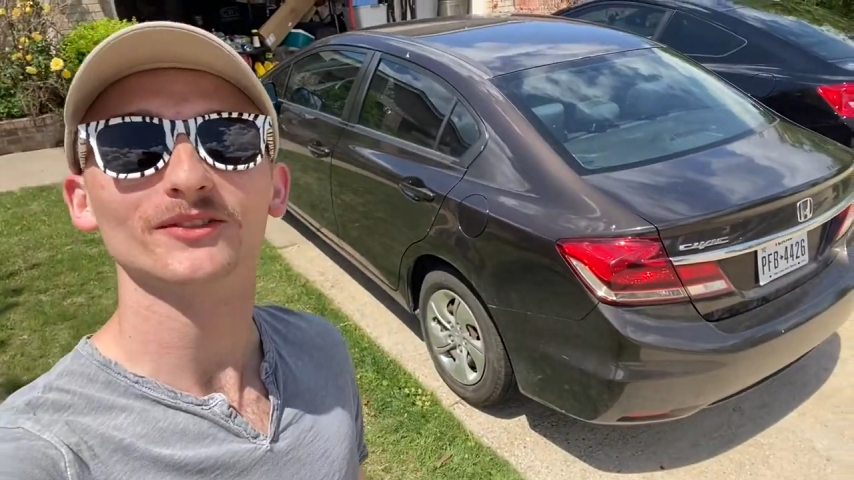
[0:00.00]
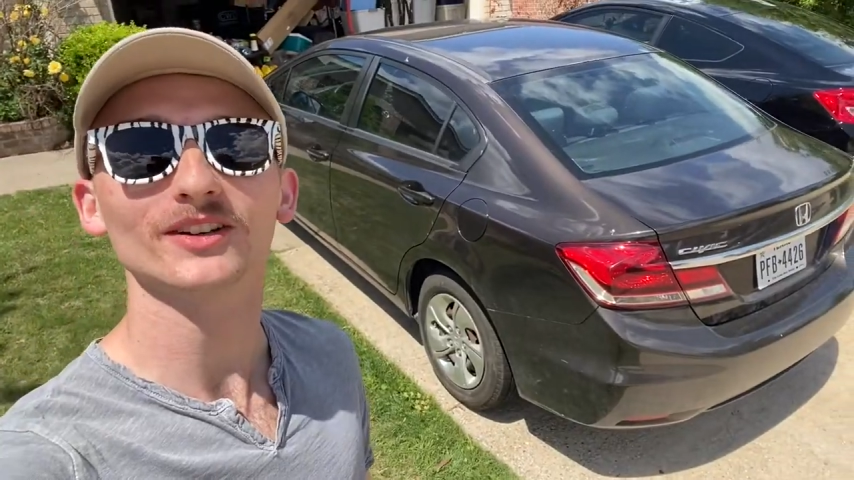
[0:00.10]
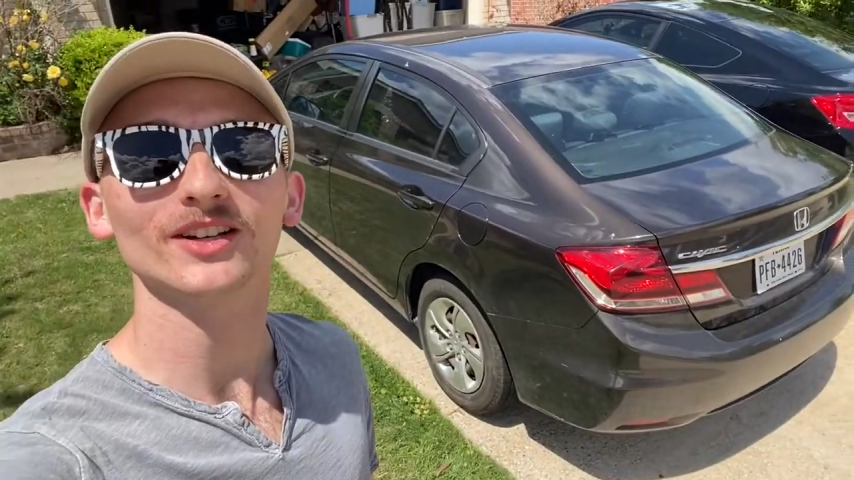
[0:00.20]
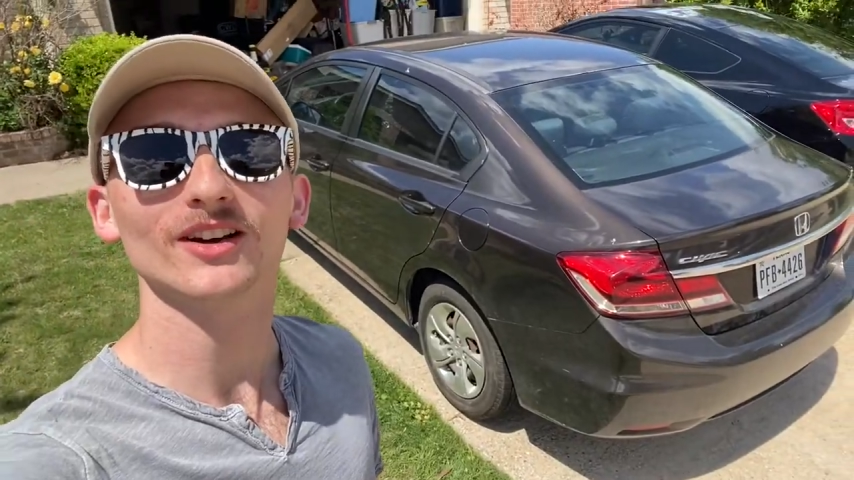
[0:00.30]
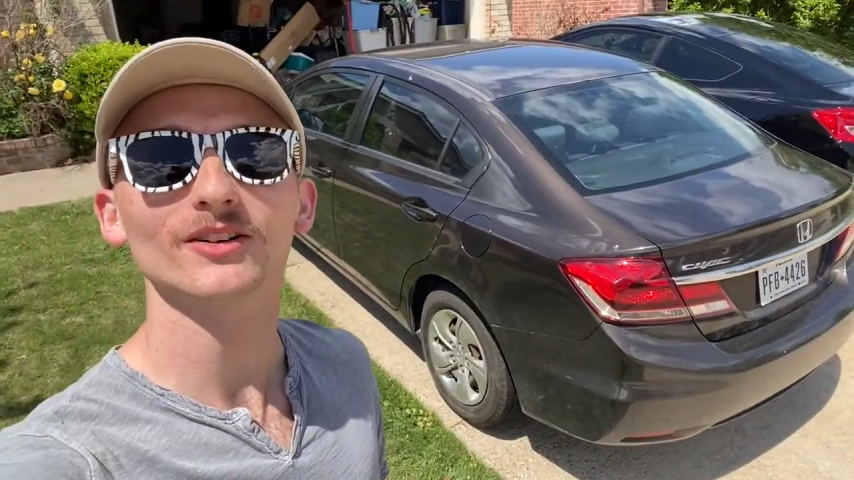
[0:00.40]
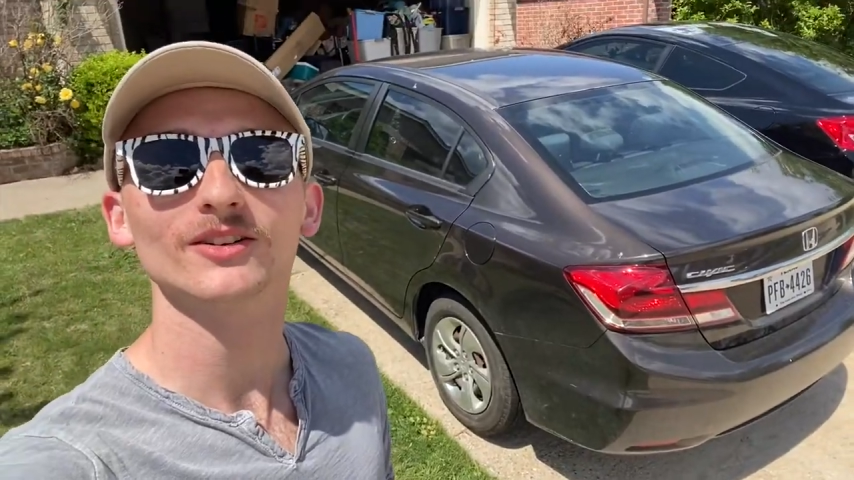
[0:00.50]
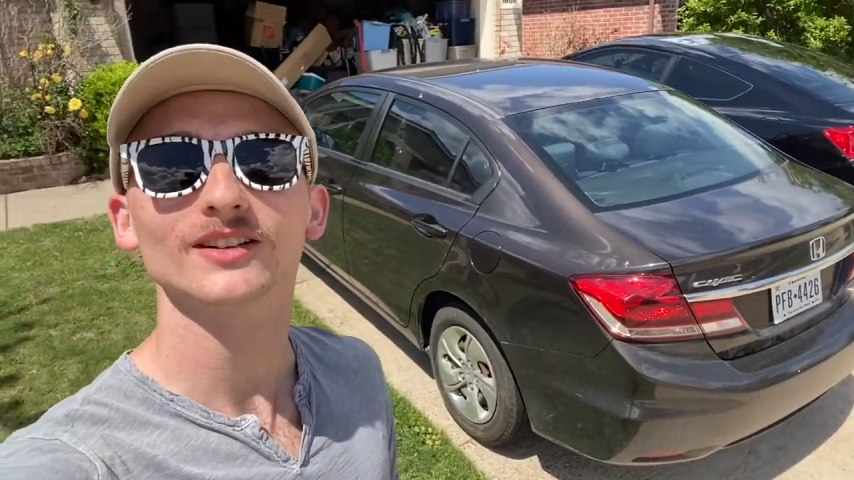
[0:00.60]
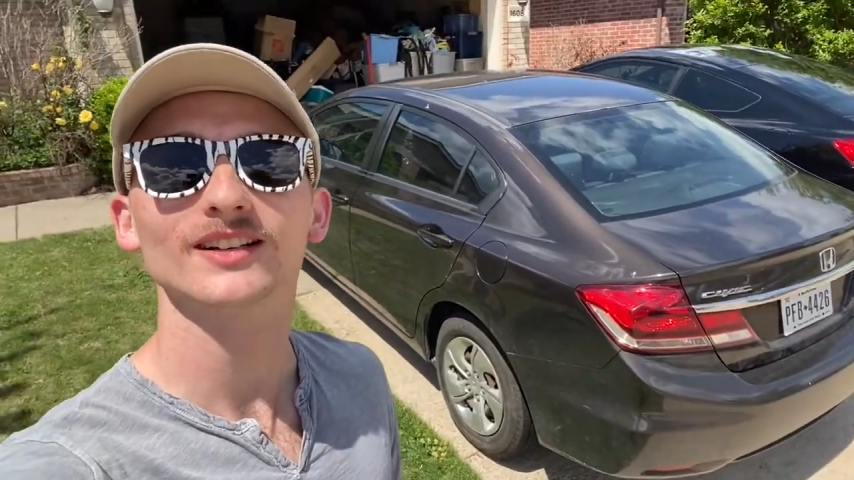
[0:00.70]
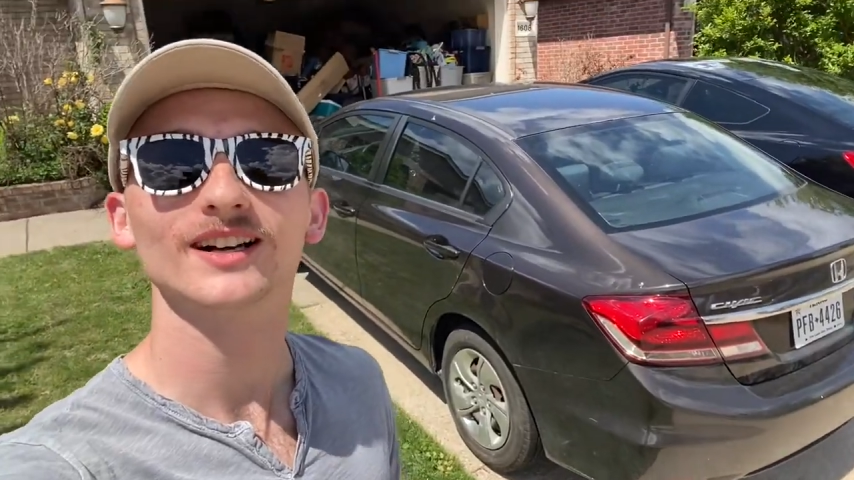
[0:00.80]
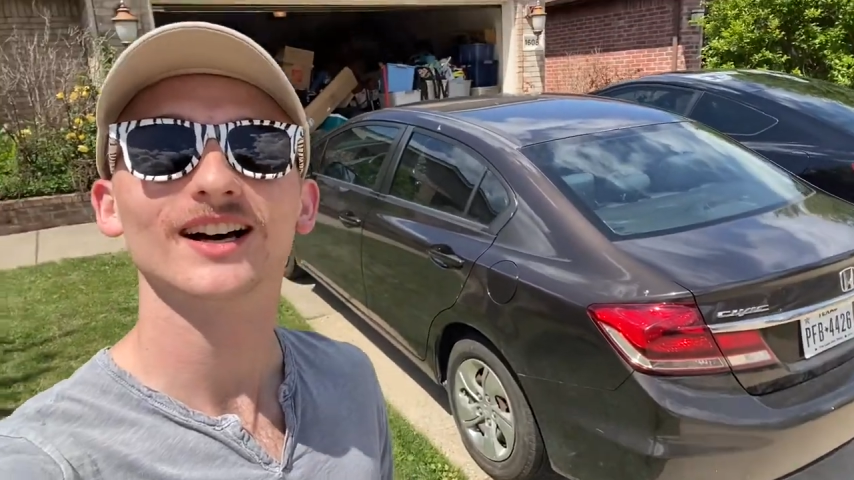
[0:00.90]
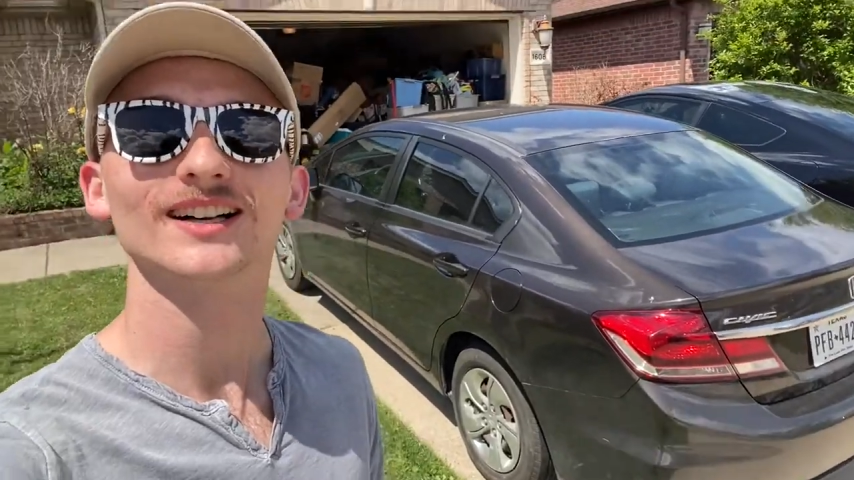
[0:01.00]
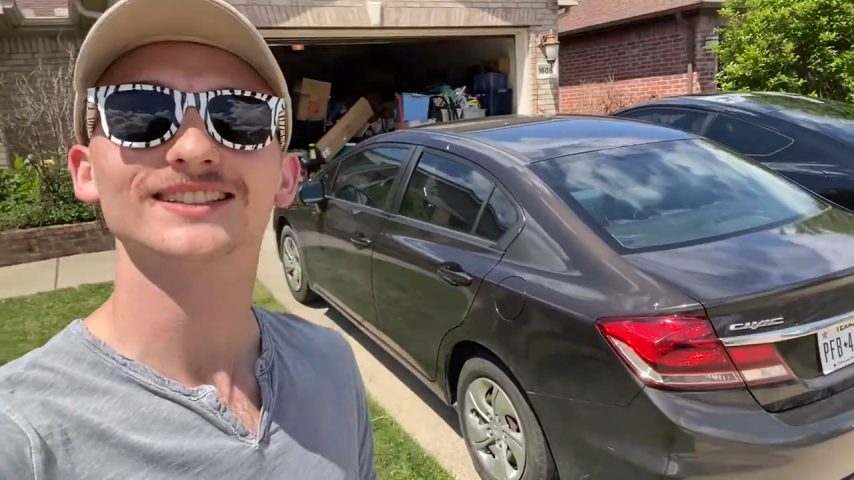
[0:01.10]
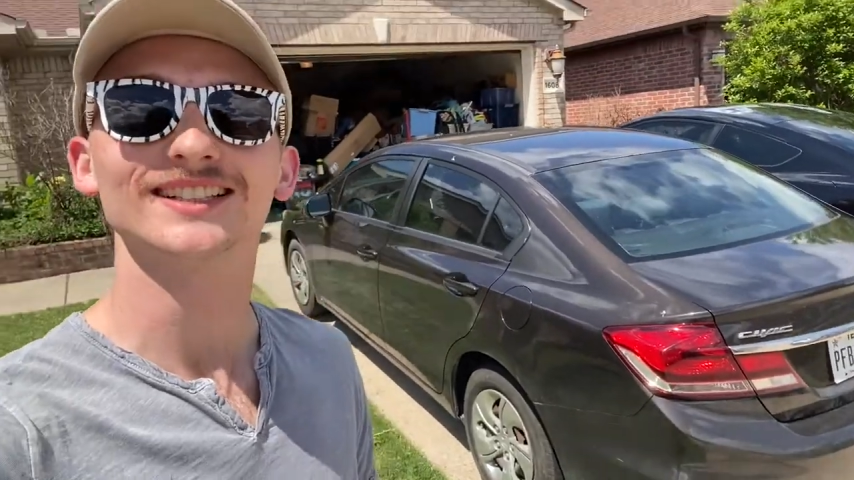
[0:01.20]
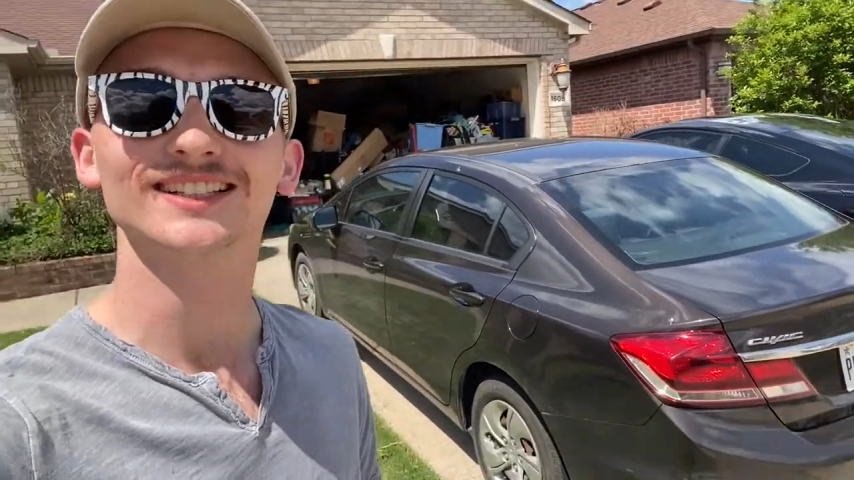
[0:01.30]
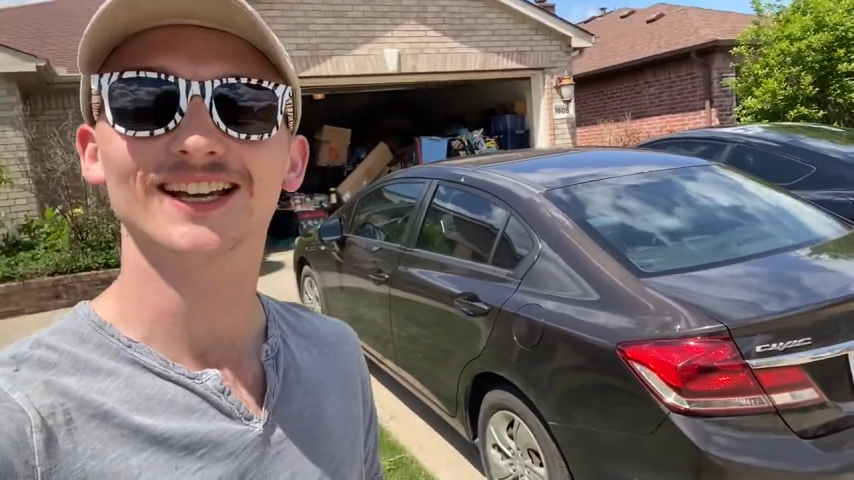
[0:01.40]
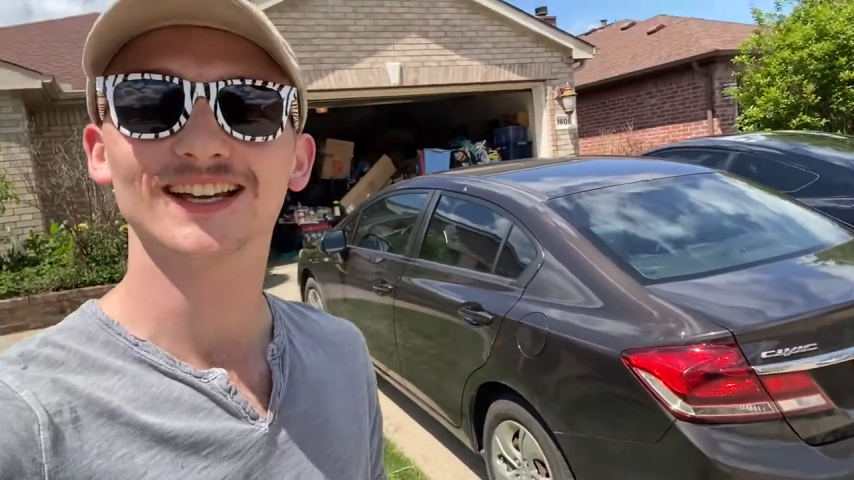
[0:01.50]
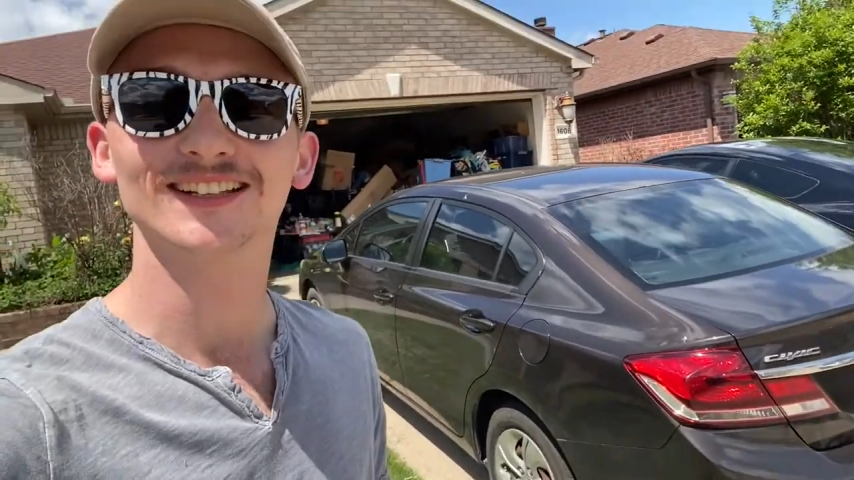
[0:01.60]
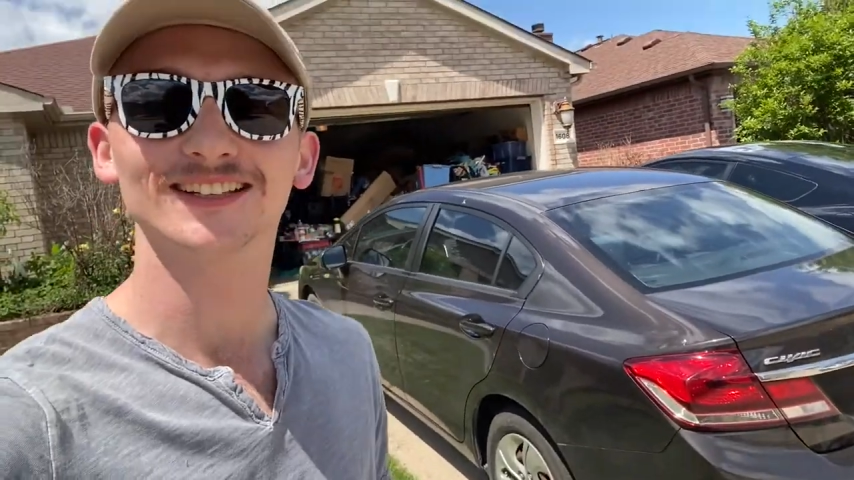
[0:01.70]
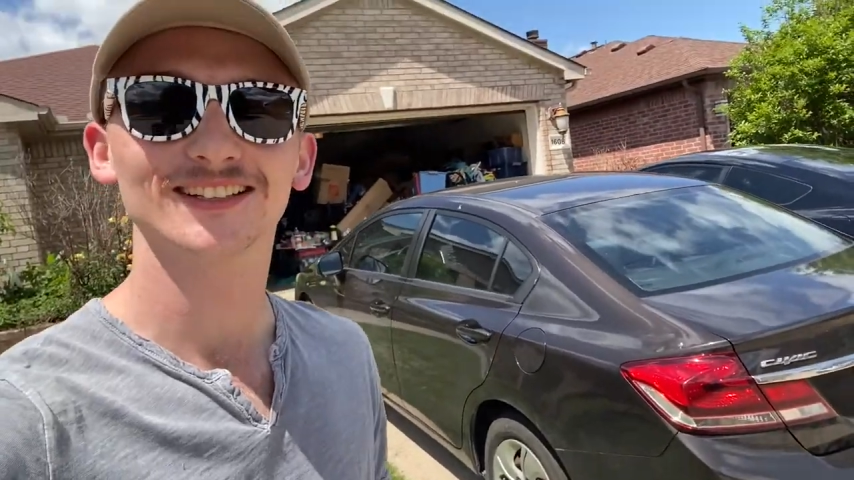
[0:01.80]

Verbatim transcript: video uh, today.